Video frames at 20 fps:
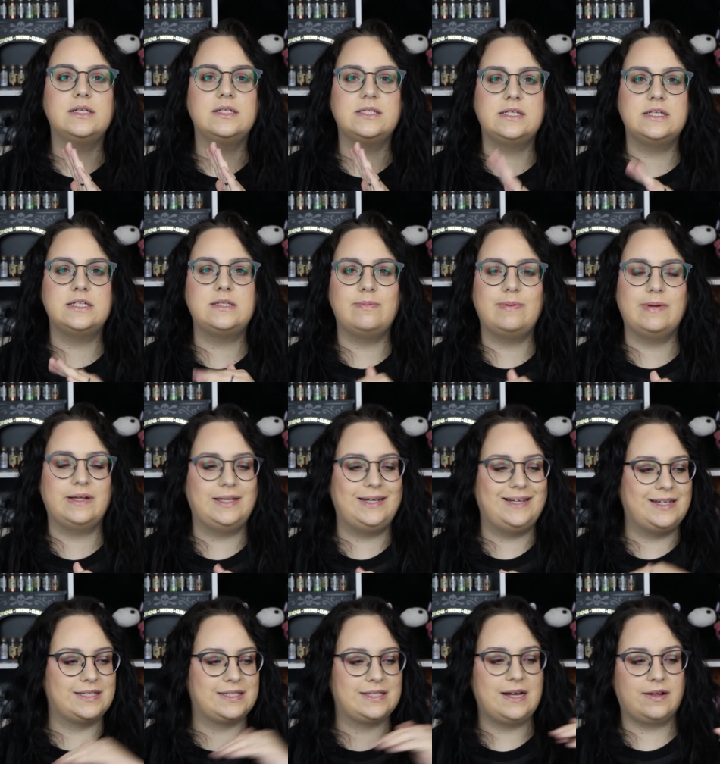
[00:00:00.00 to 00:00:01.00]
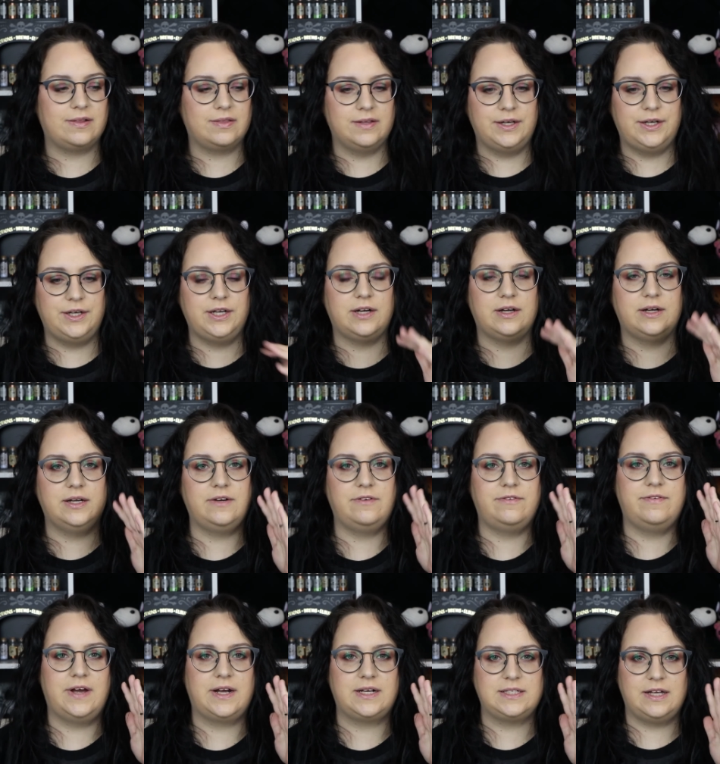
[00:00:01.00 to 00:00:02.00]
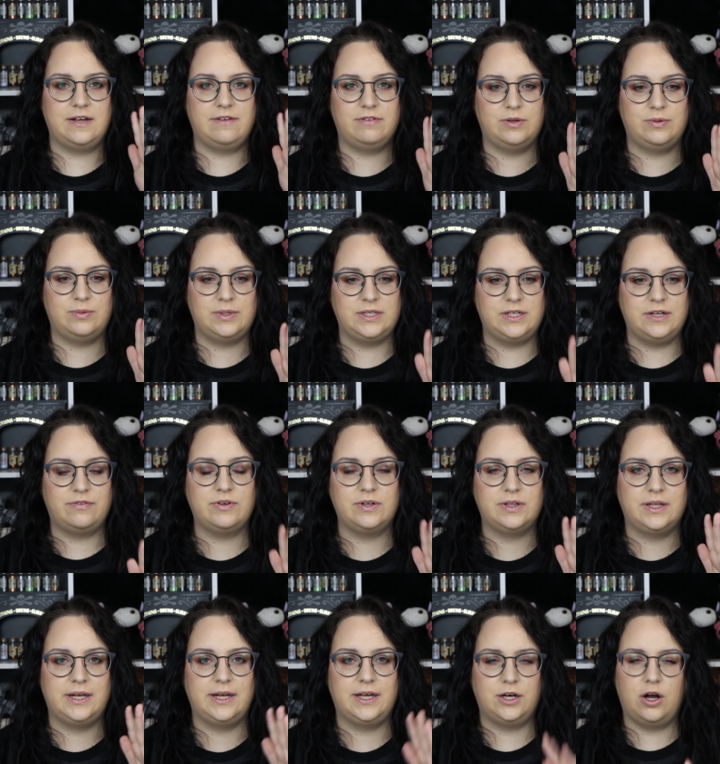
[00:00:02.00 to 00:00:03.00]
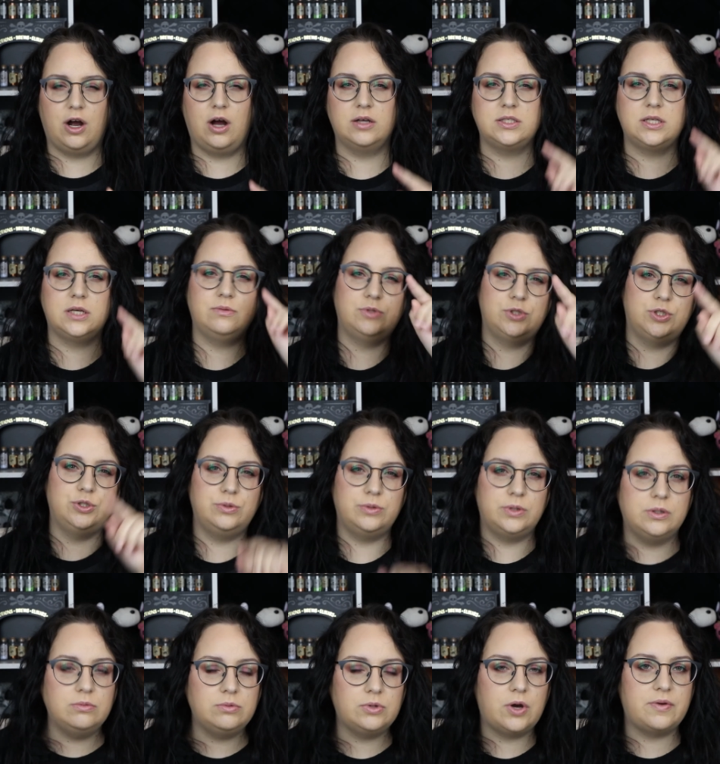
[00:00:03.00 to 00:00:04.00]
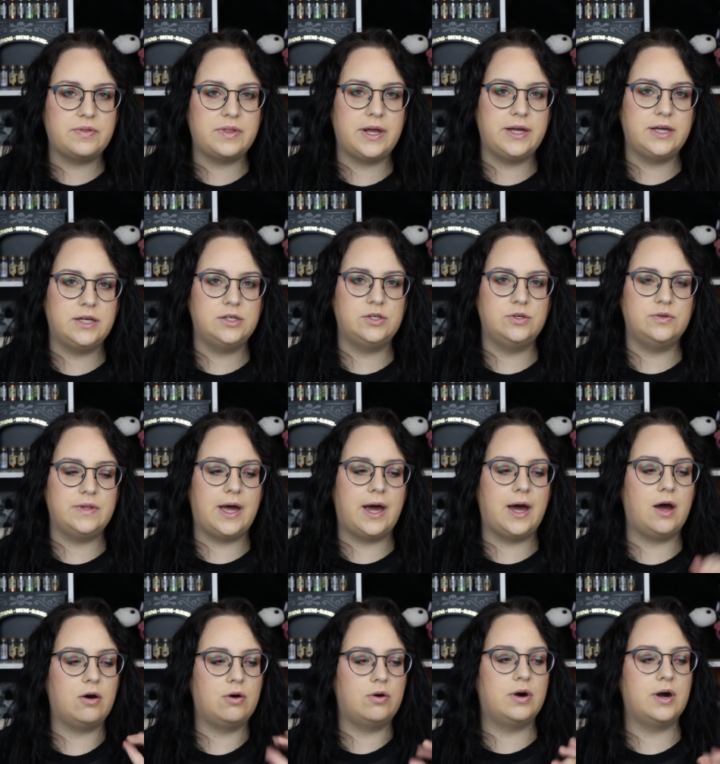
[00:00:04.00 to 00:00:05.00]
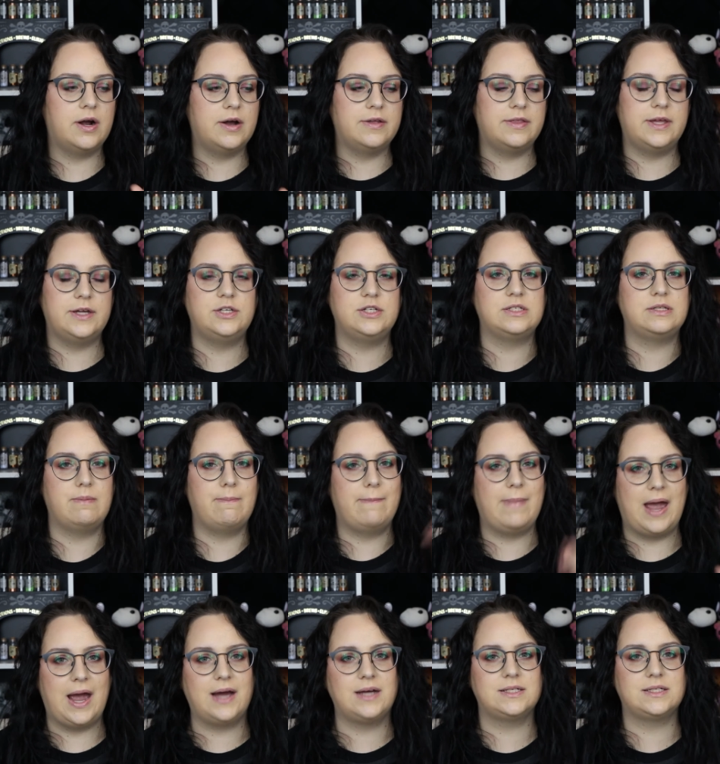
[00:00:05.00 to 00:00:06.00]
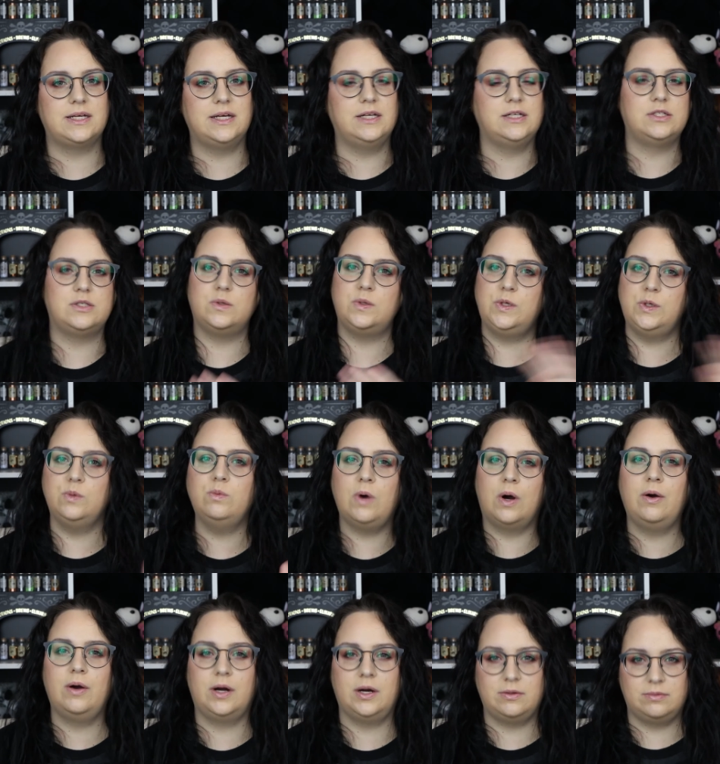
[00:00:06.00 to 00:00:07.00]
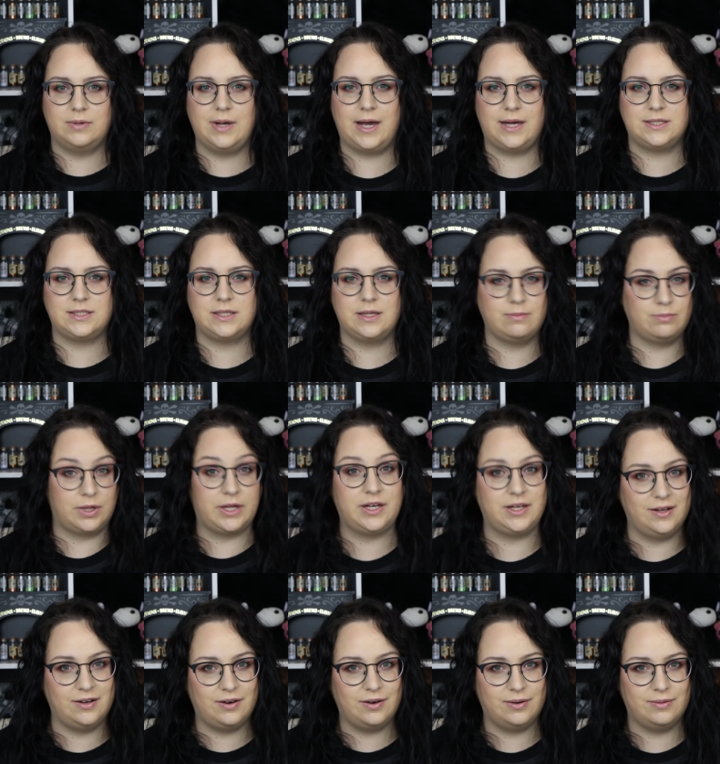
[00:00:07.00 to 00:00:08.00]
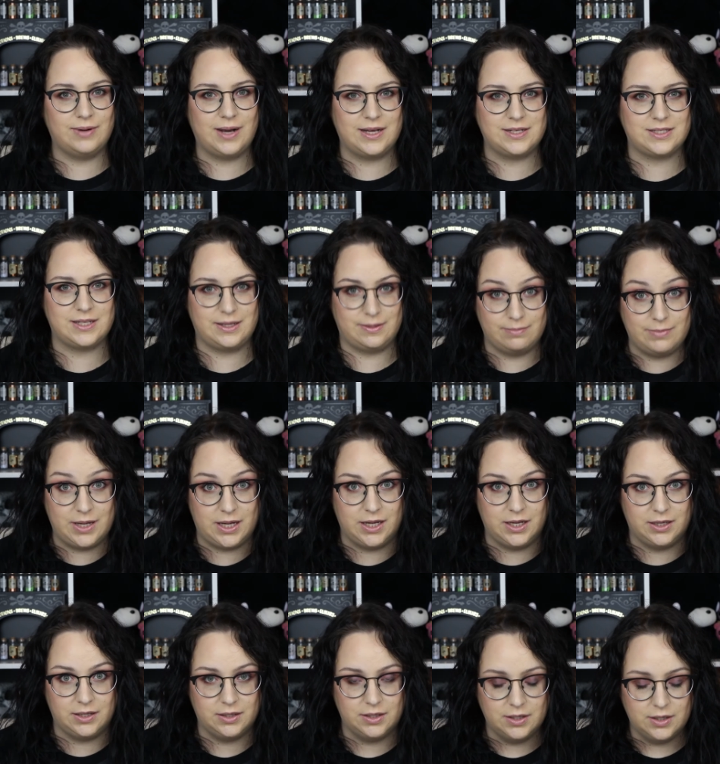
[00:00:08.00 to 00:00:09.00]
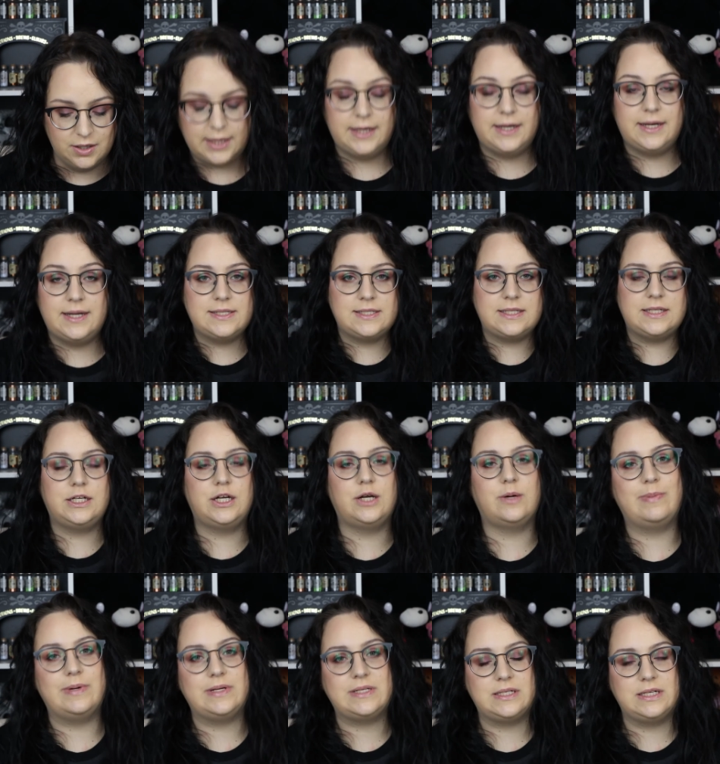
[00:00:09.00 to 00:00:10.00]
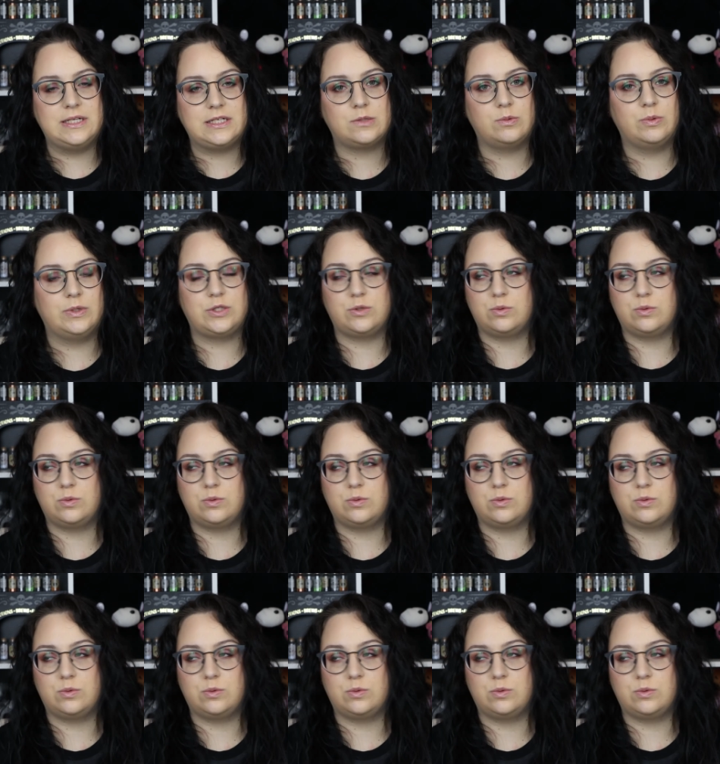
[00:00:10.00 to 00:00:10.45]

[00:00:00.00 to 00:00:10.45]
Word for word: disability isn't linear. It affects everyone differently. And also, do you know they can do that? Or are they just masking so you won't harass them like you're harassing me? It isn't your business